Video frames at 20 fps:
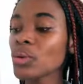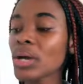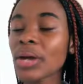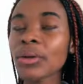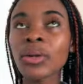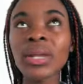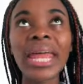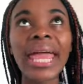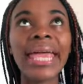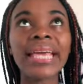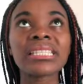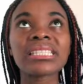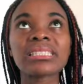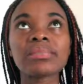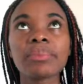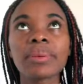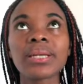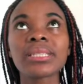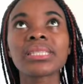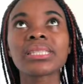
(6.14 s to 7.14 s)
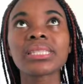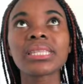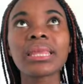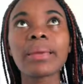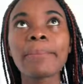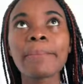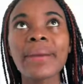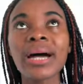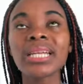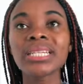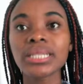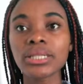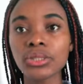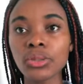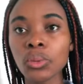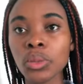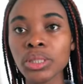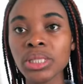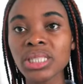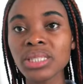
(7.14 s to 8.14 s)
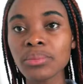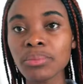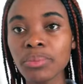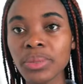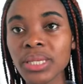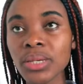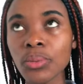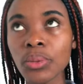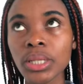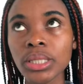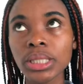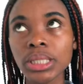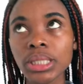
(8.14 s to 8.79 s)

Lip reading: cannot expect the man that you want to be with